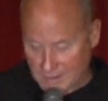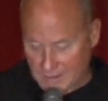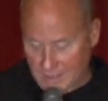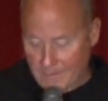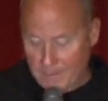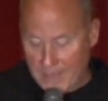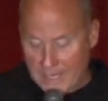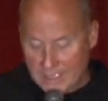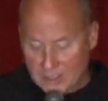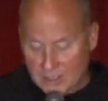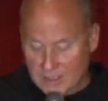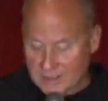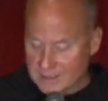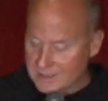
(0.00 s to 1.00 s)
Like
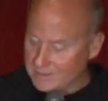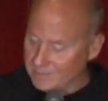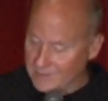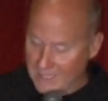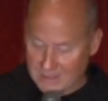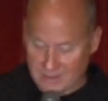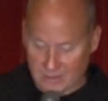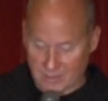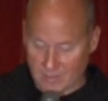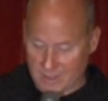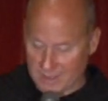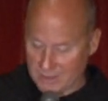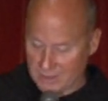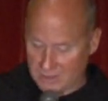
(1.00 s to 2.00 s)
patience, not so
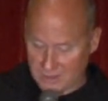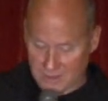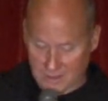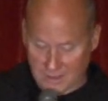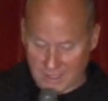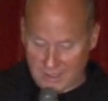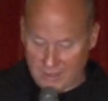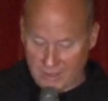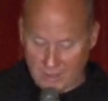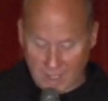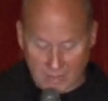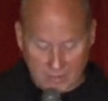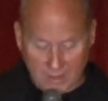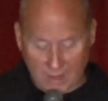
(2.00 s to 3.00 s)
much. Like
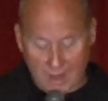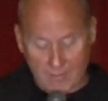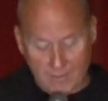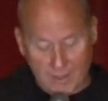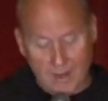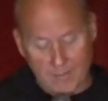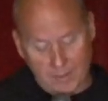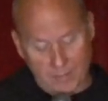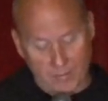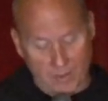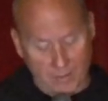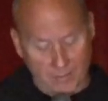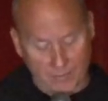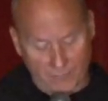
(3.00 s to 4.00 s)
I'd get, I mean, I'd be
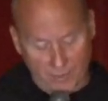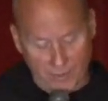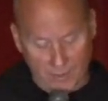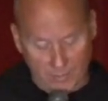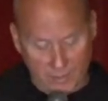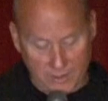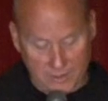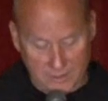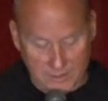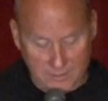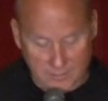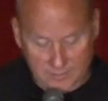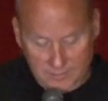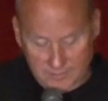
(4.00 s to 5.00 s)
probably fairly patient,
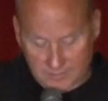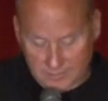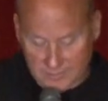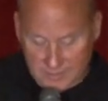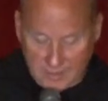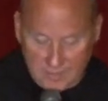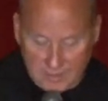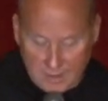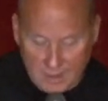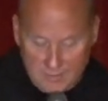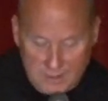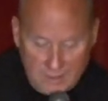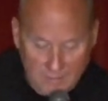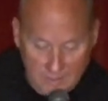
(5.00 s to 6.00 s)

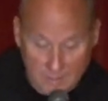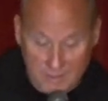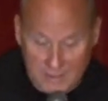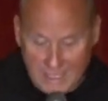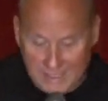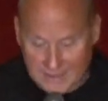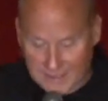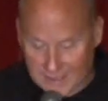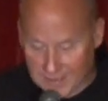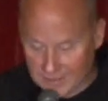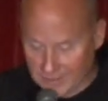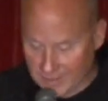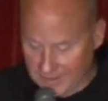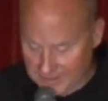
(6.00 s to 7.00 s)
times 70, but that's it,
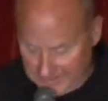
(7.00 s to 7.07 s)
right?